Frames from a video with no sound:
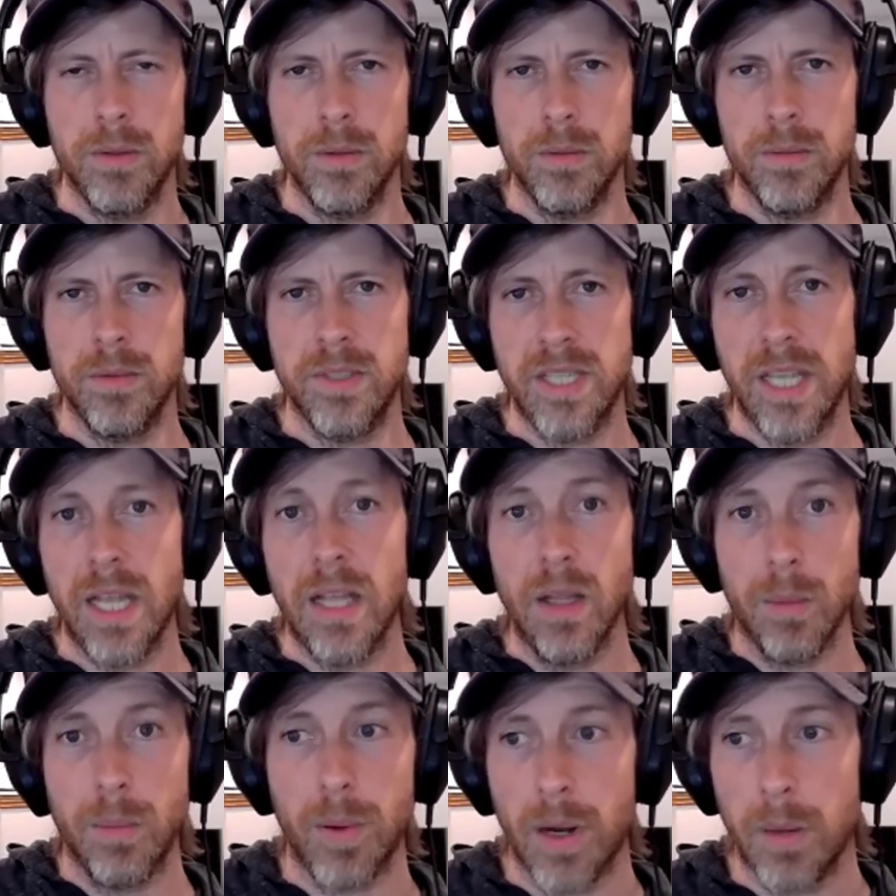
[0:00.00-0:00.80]

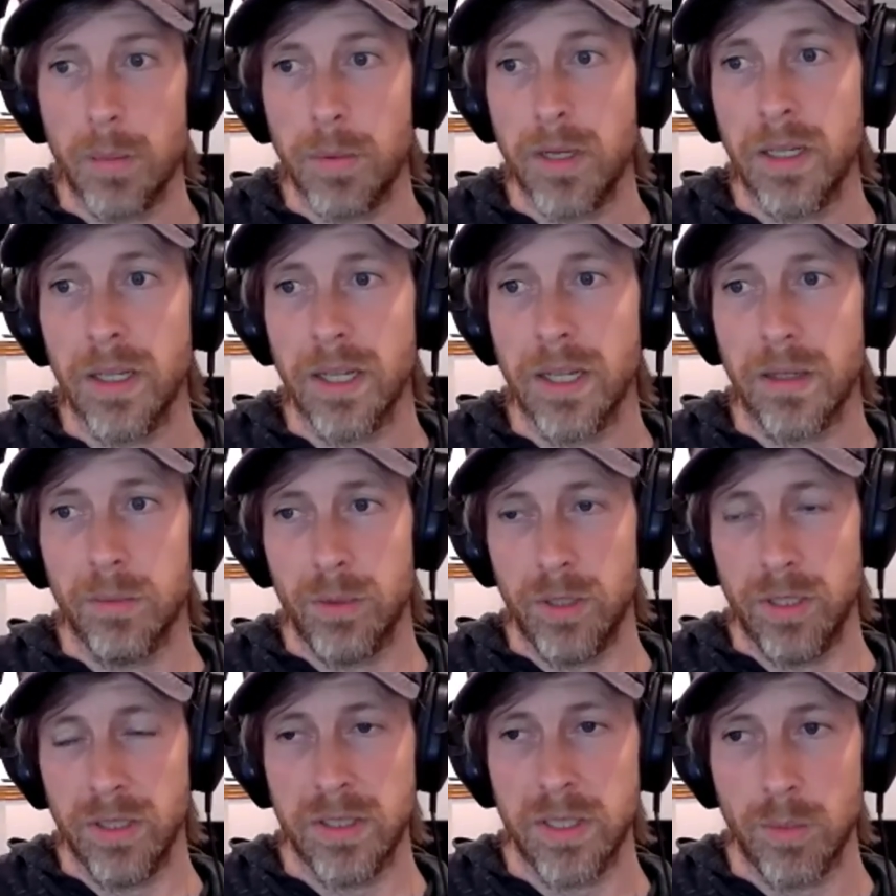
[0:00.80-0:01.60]
sell a property like a
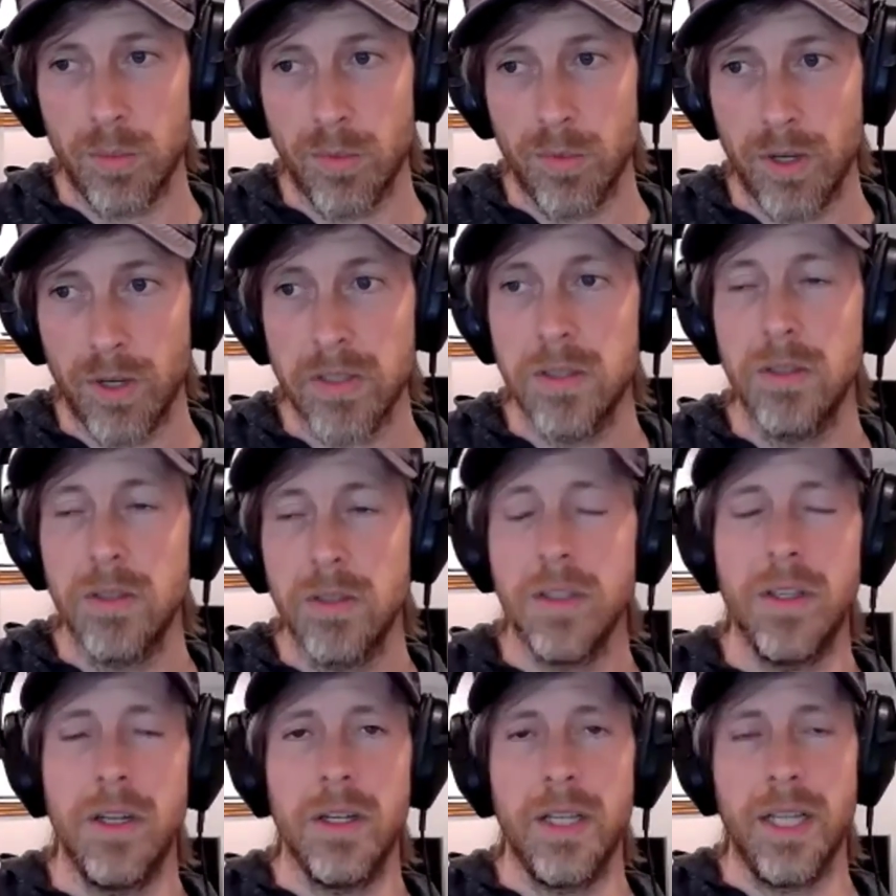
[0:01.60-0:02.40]
real estate professional,
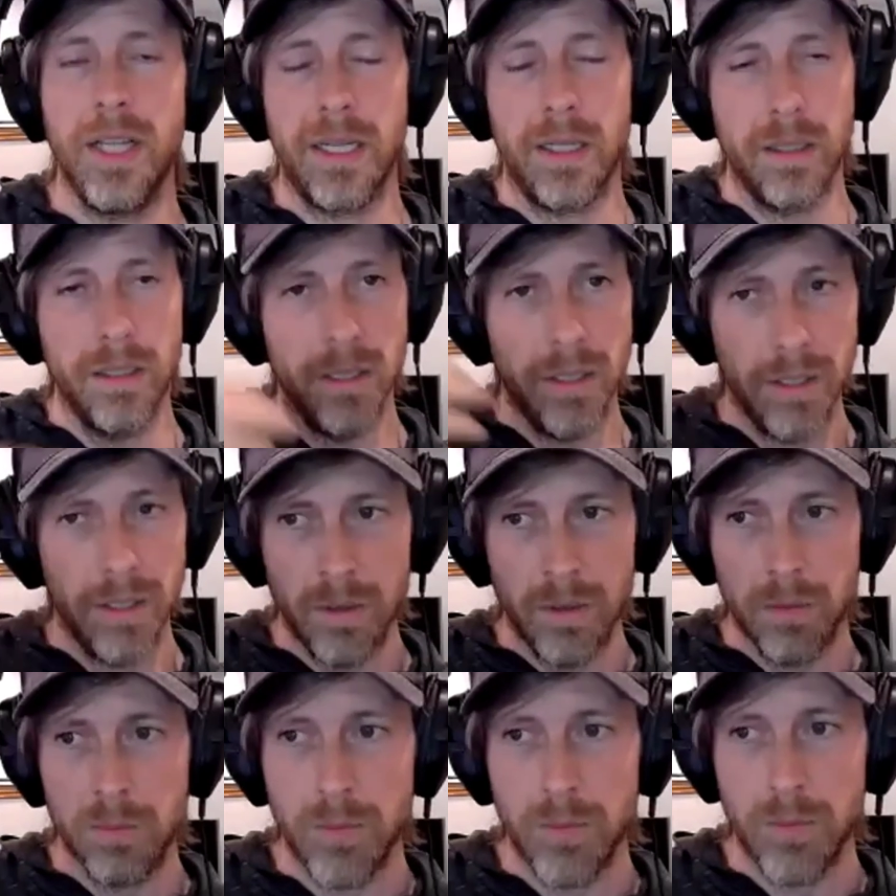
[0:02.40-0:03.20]
and they're like,
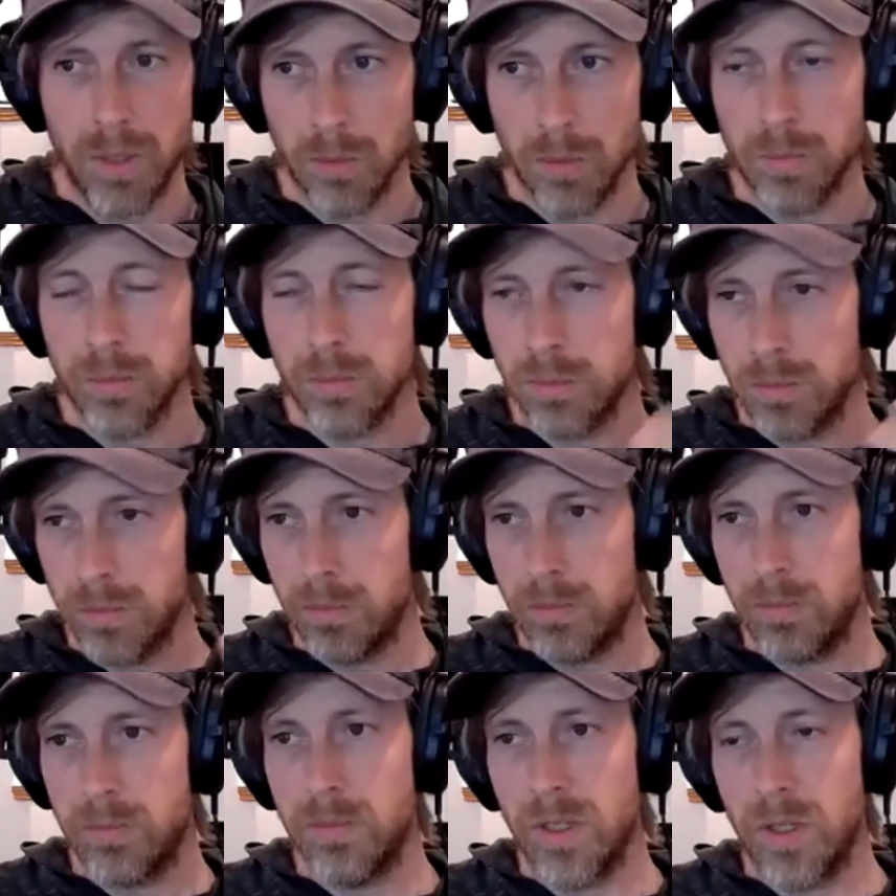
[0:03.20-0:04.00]
you know,
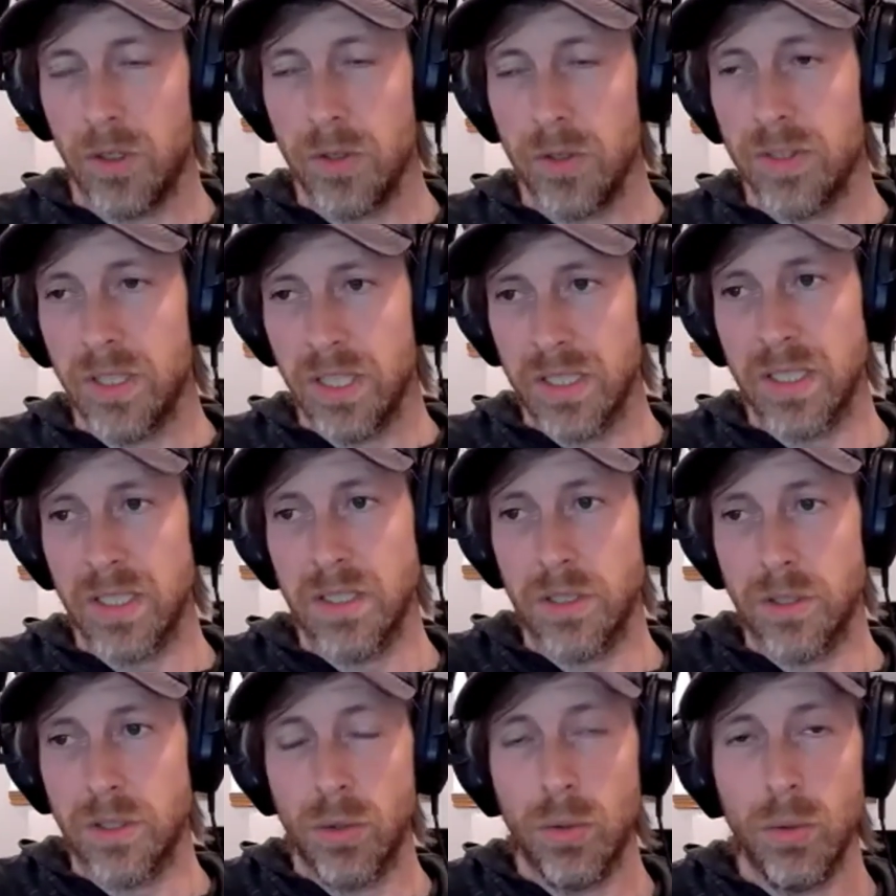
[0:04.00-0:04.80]
they're using this
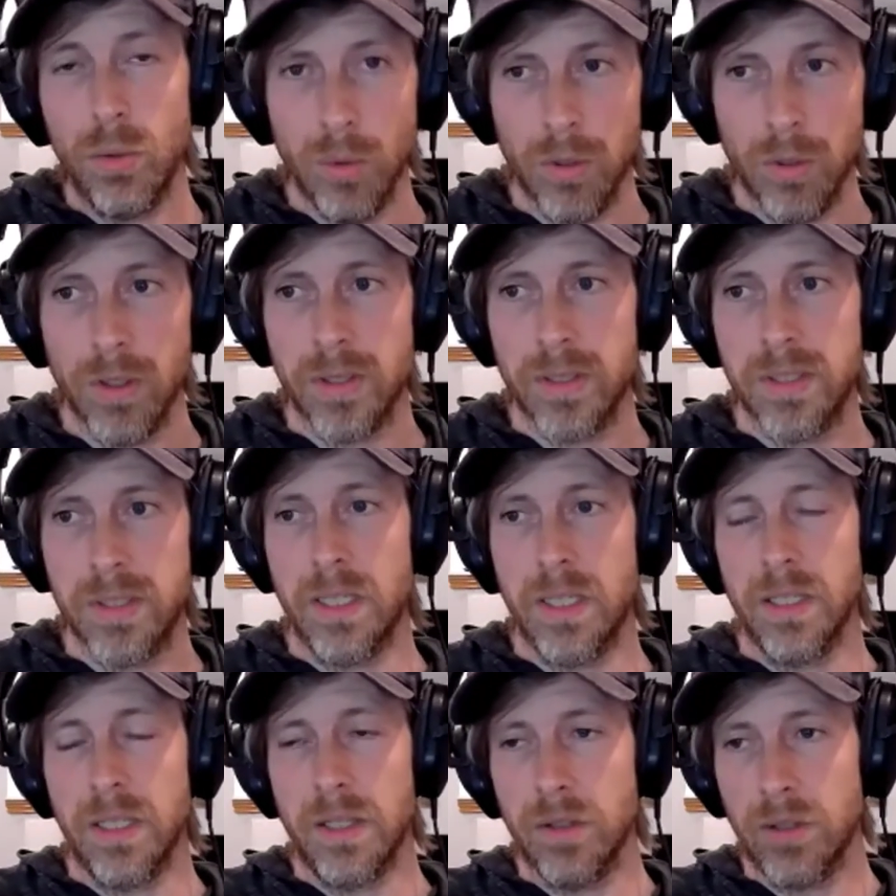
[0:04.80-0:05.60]
as a tool. They're
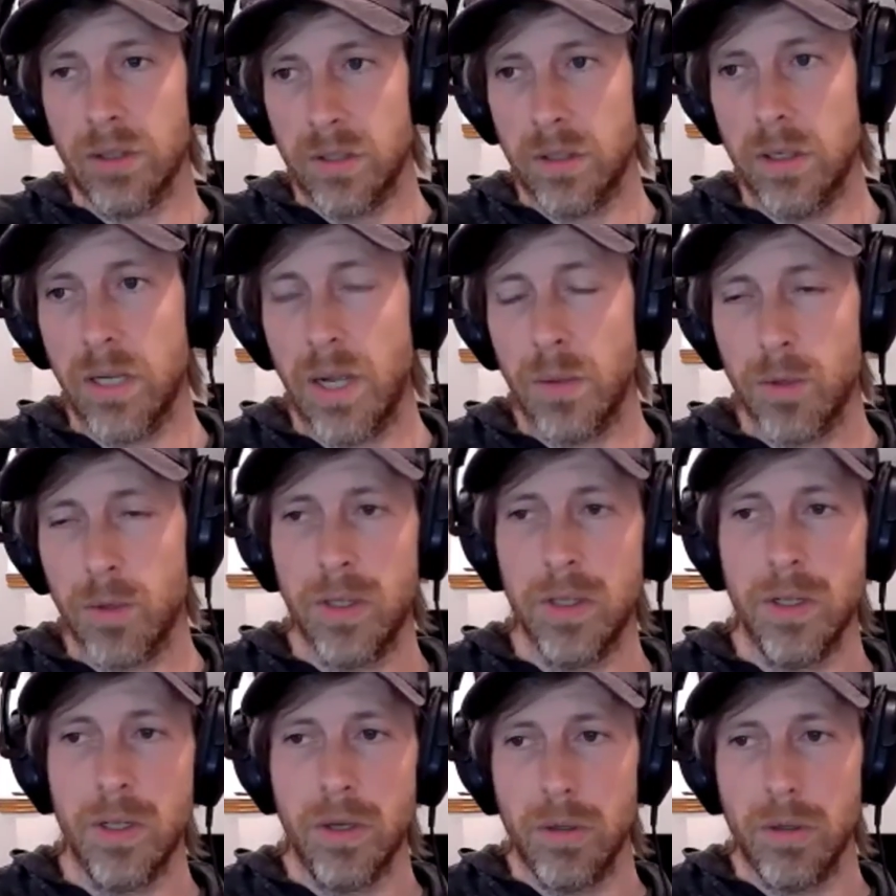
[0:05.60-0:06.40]
saying like, look, I want
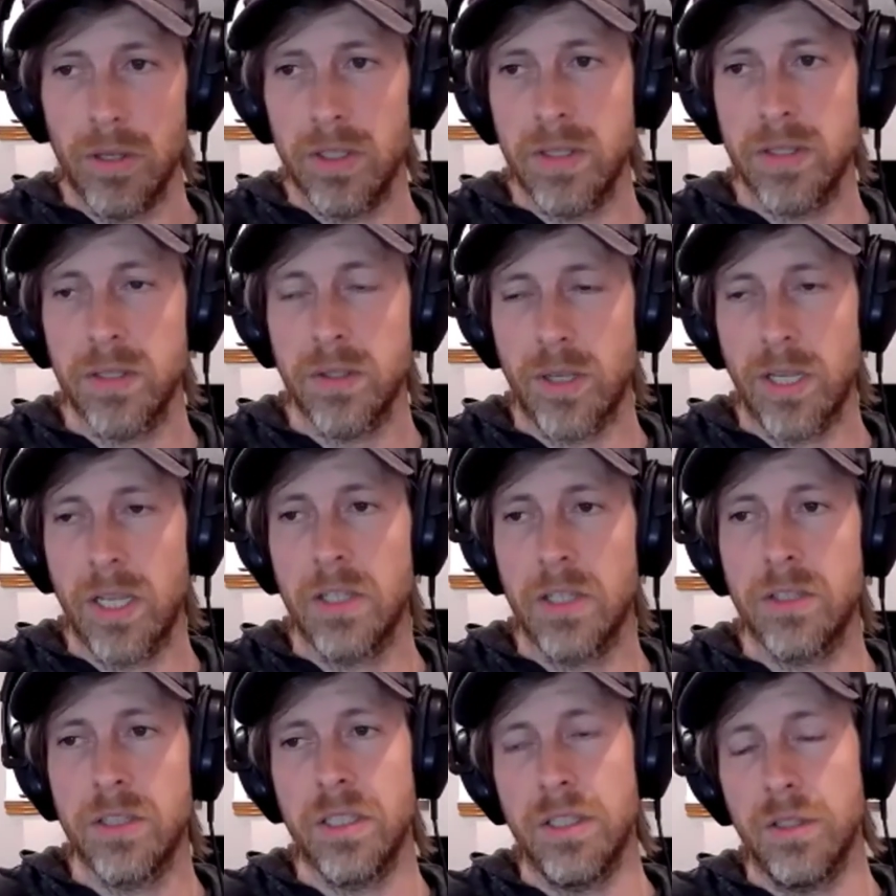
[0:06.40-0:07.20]
you to go to this
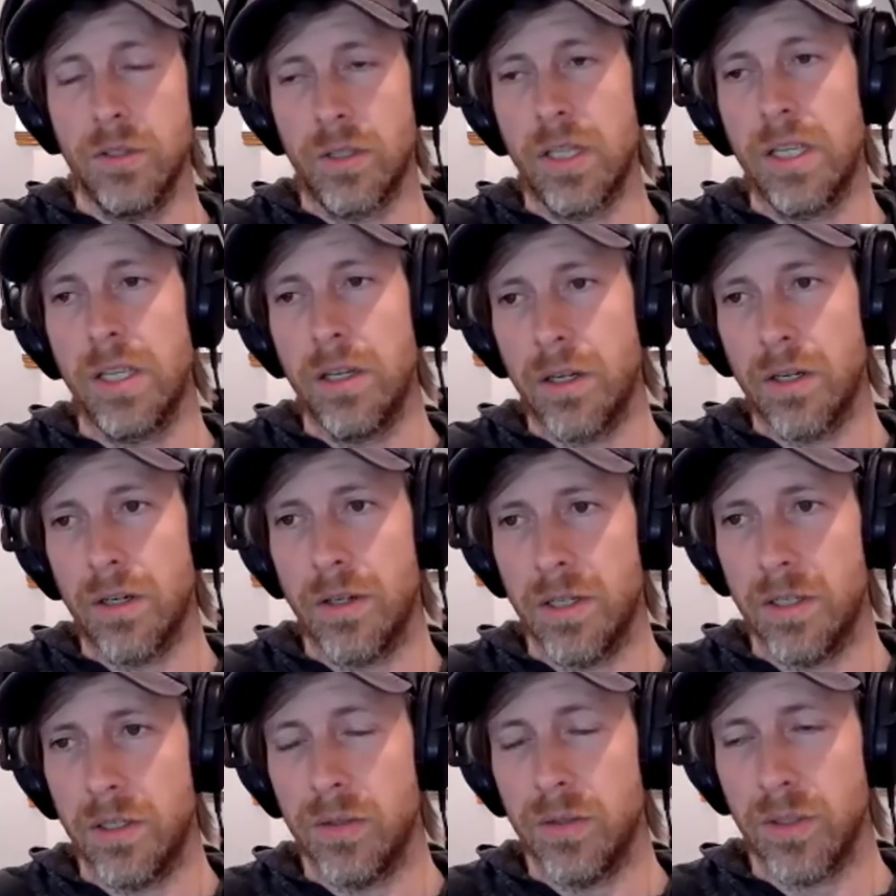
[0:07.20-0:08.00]
location and look here,
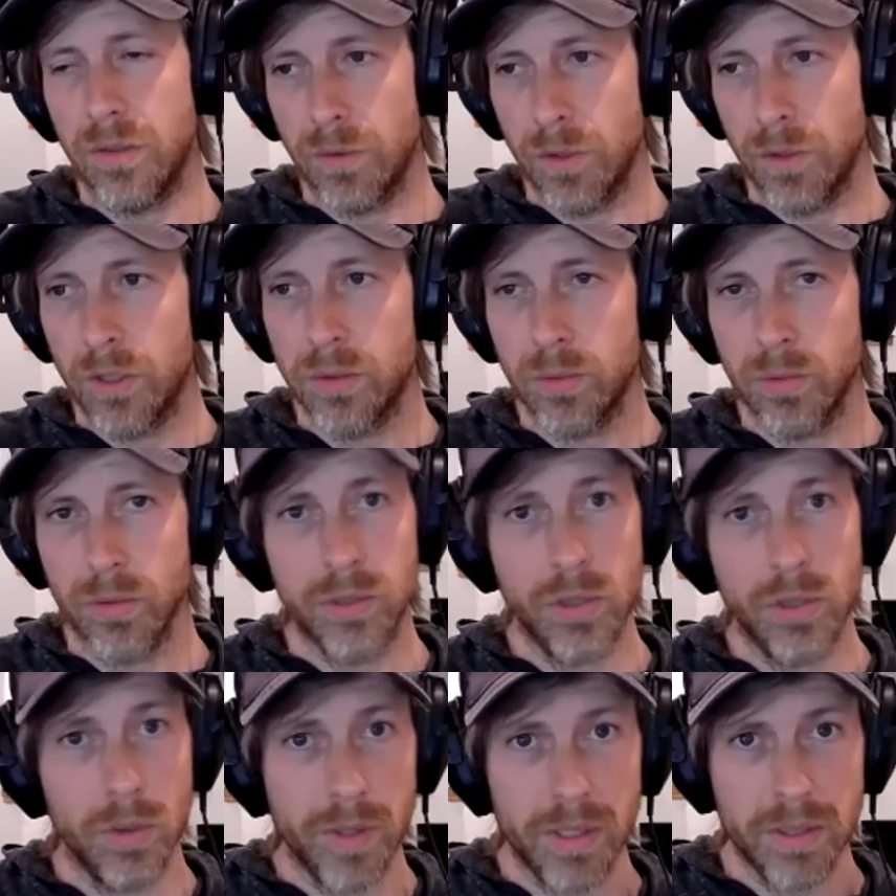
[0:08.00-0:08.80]
and using virtual
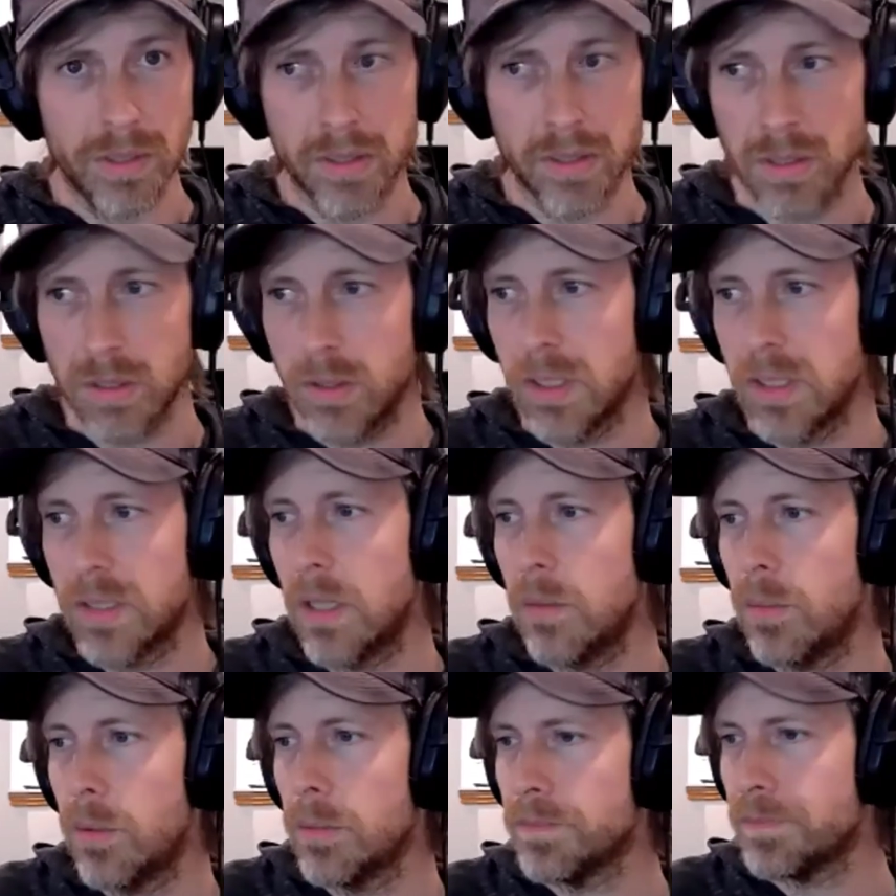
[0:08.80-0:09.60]
showings is a good
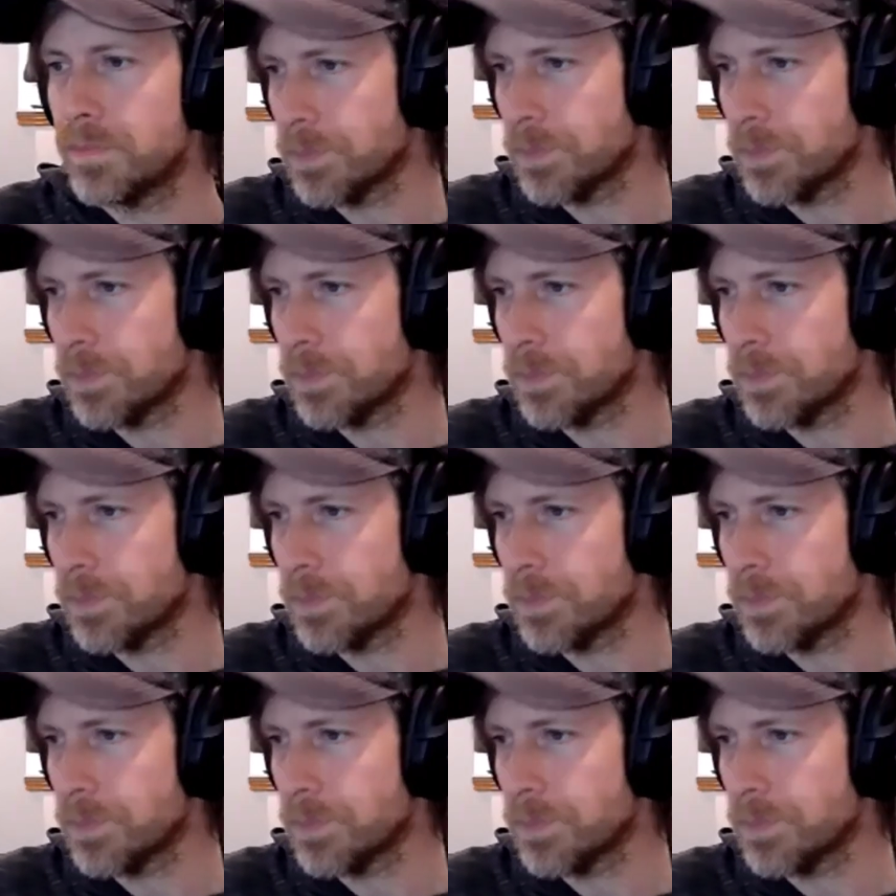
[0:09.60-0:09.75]
example.